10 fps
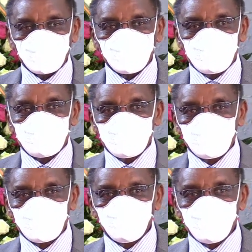this Delta
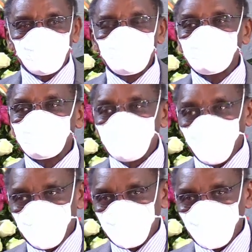virus
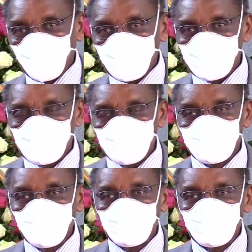is
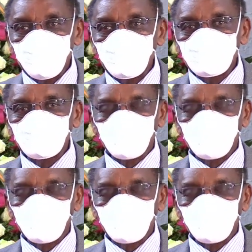staying a little